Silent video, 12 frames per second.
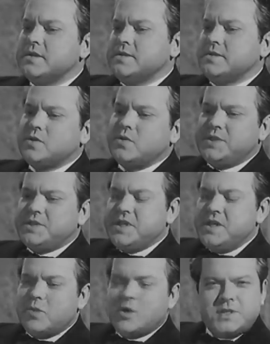So we see
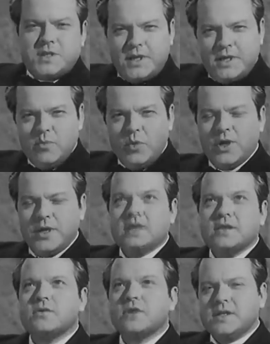him on Sunday morning in
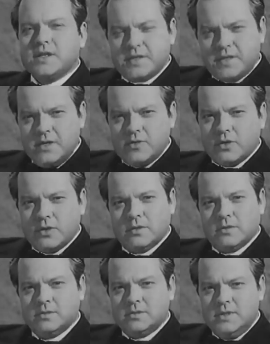the great cathedral,
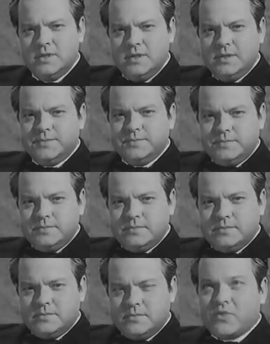
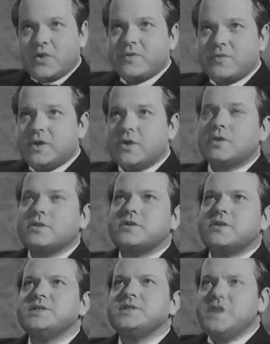in front of the altar,
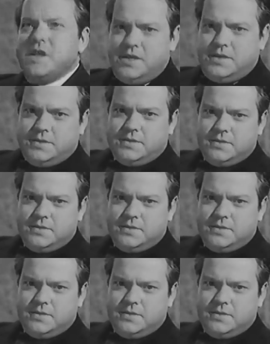on his knees.